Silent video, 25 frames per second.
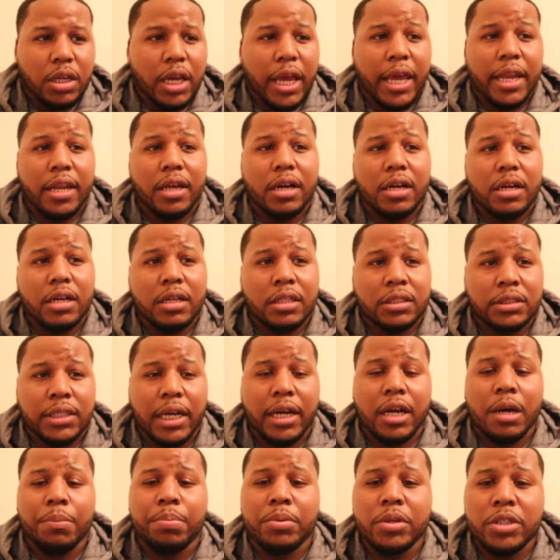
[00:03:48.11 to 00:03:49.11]
and uh,
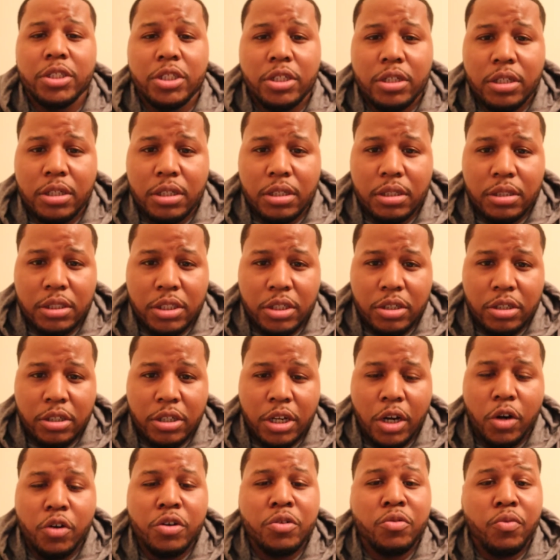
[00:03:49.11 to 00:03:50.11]
stock up on your, your
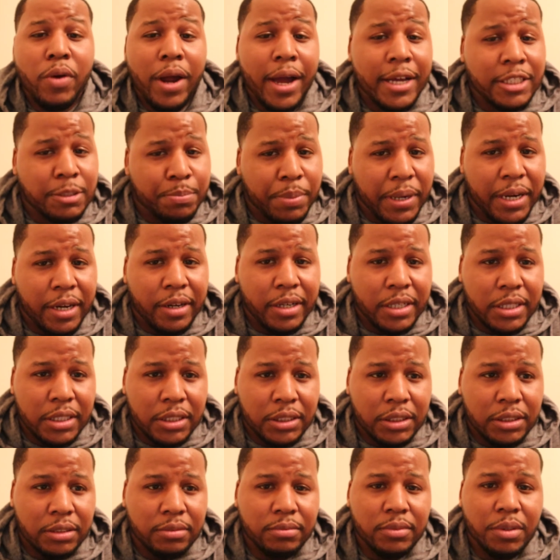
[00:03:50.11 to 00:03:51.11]
golden
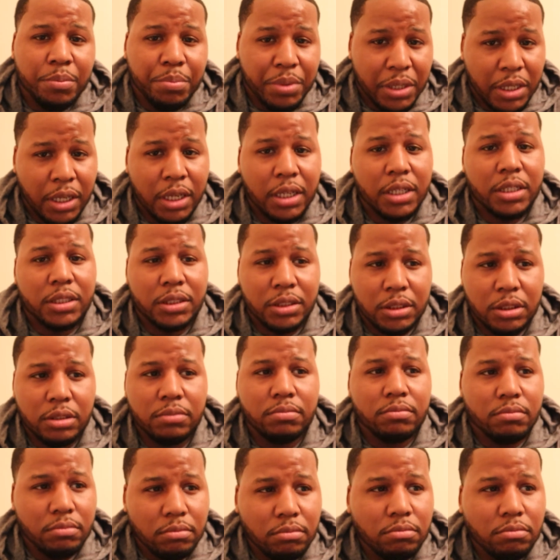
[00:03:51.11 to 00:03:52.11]
raspberries because